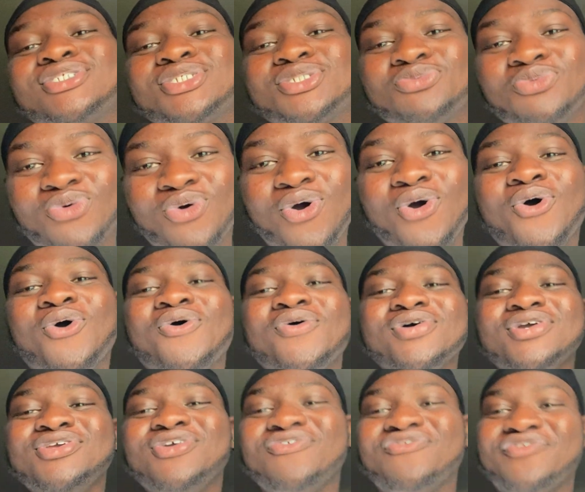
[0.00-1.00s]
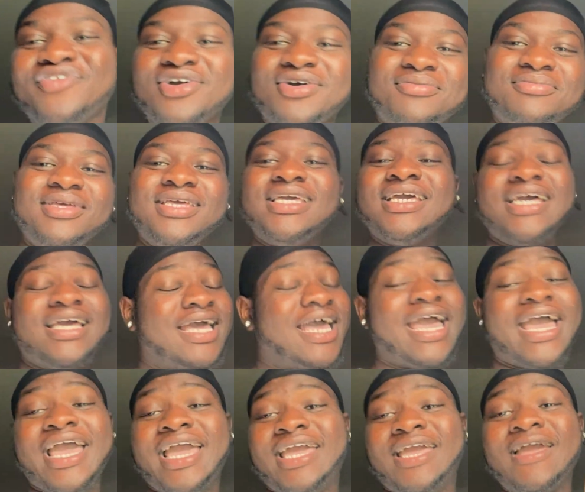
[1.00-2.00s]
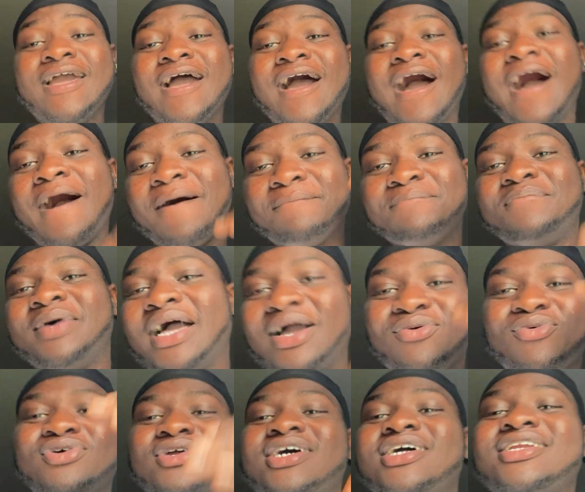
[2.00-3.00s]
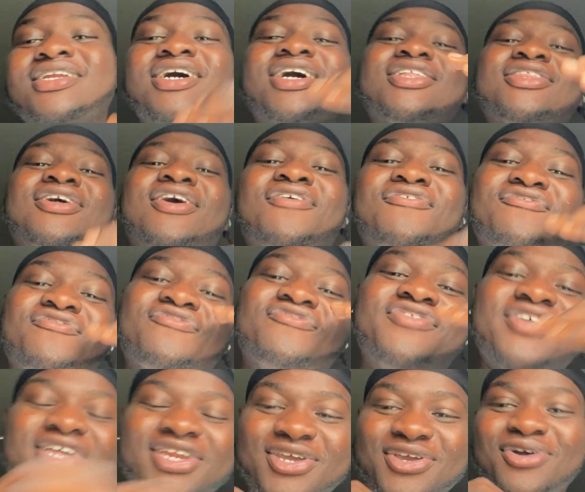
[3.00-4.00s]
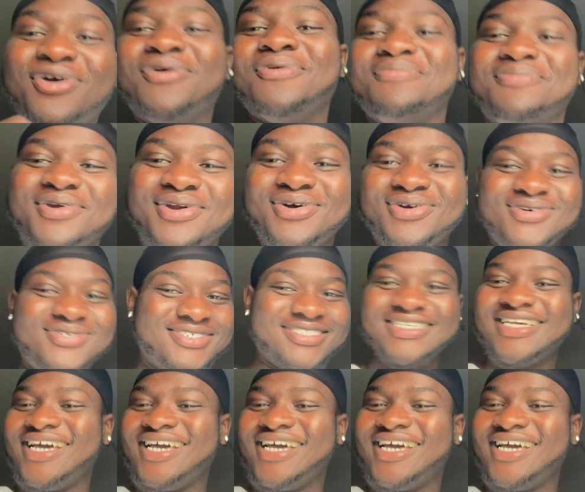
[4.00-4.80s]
swole, you feel me? Hey, I'm back with another video, bros.